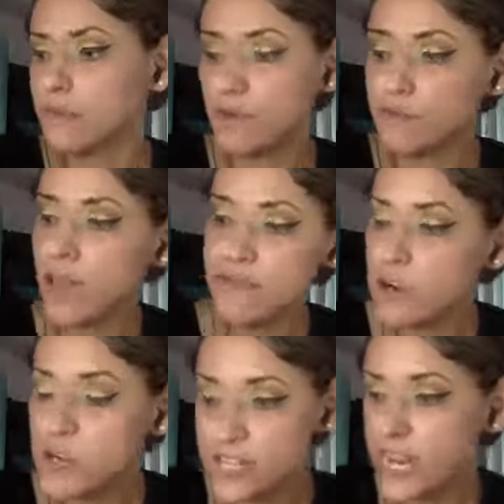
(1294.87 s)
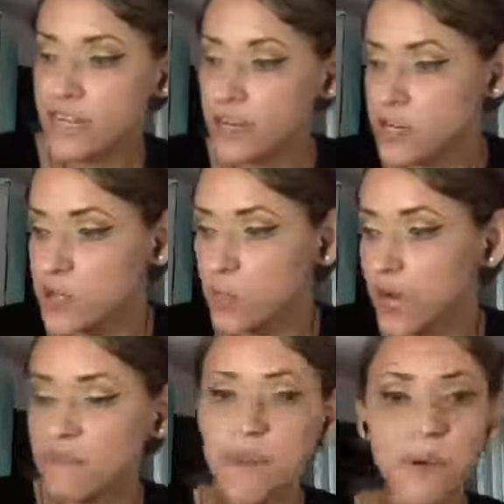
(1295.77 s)
for 5 years, 10 years, or
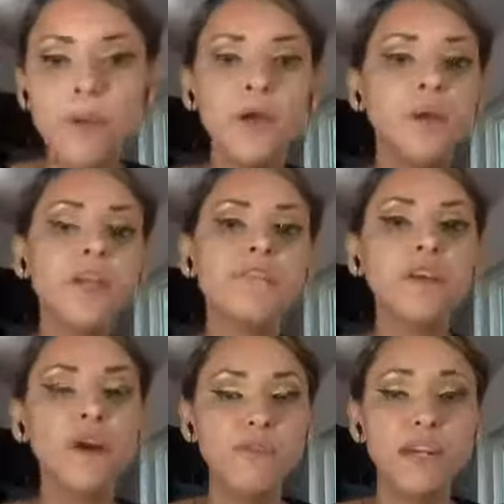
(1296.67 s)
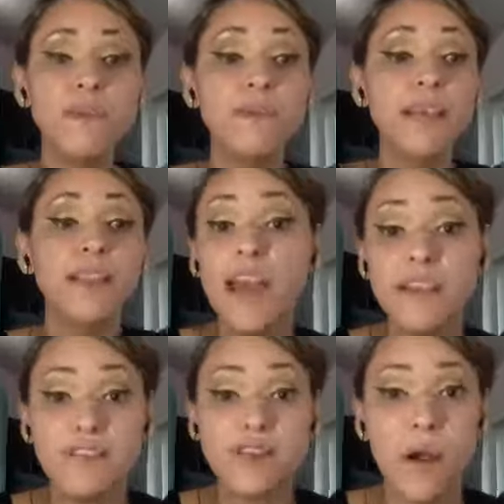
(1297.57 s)
whatever, but we don't even know if we're going to be
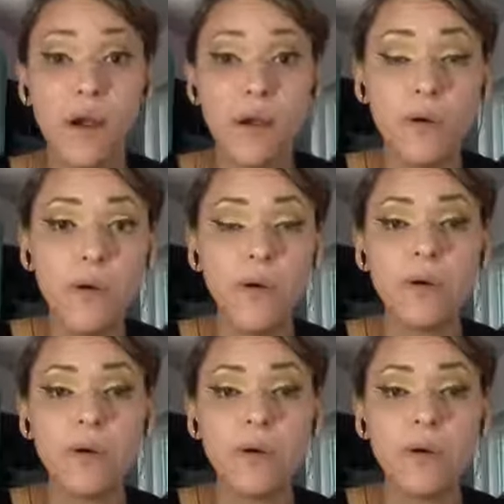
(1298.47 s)
alive tomorrow.